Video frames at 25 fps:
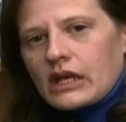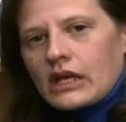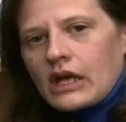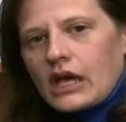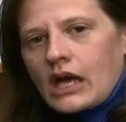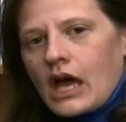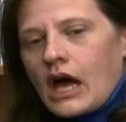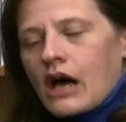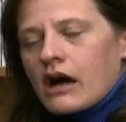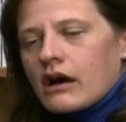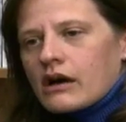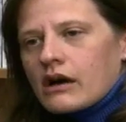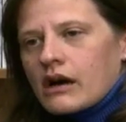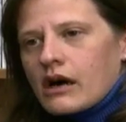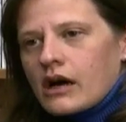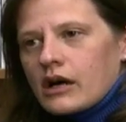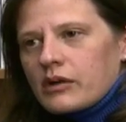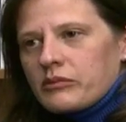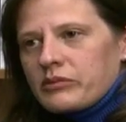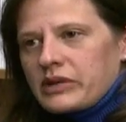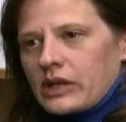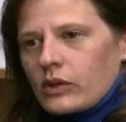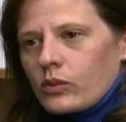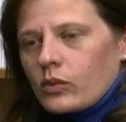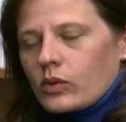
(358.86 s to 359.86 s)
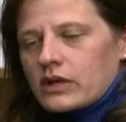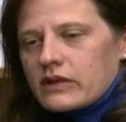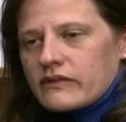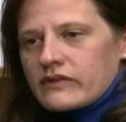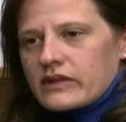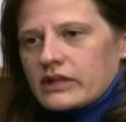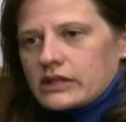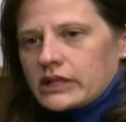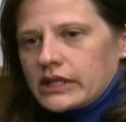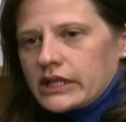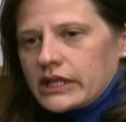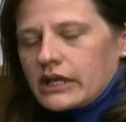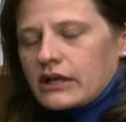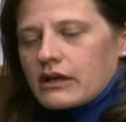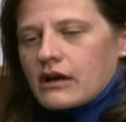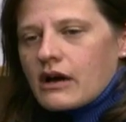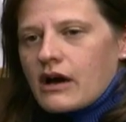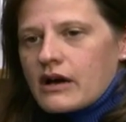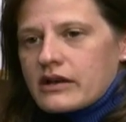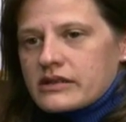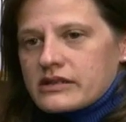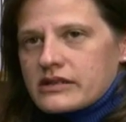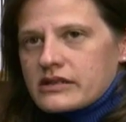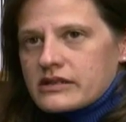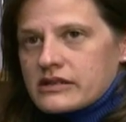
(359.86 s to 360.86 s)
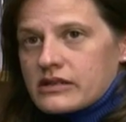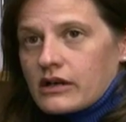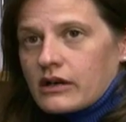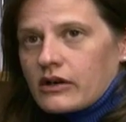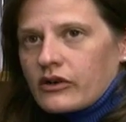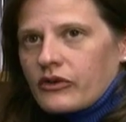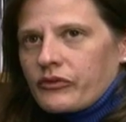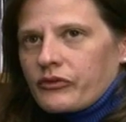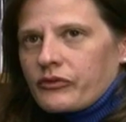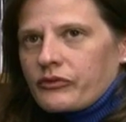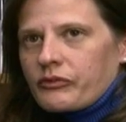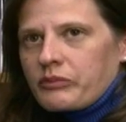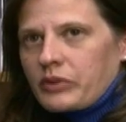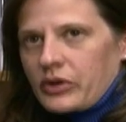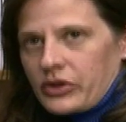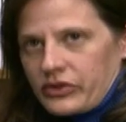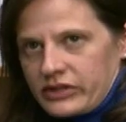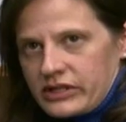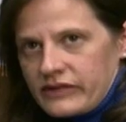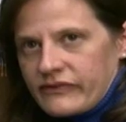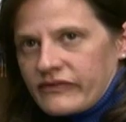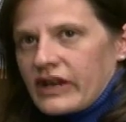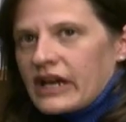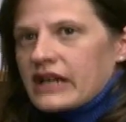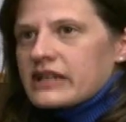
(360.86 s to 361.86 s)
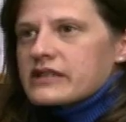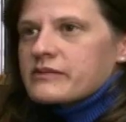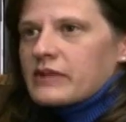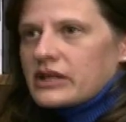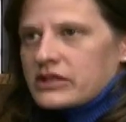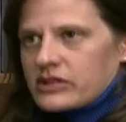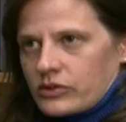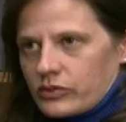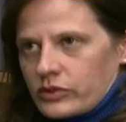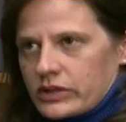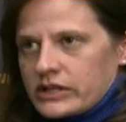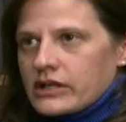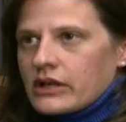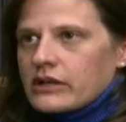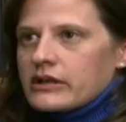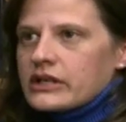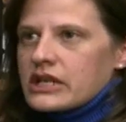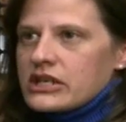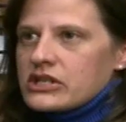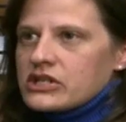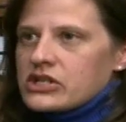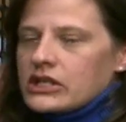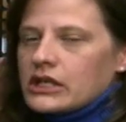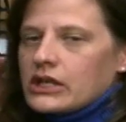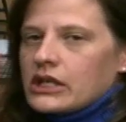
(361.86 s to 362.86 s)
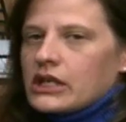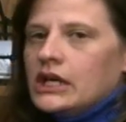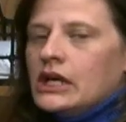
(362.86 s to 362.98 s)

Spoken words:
alcohol being one of the leading causes of birth defects, mental retardation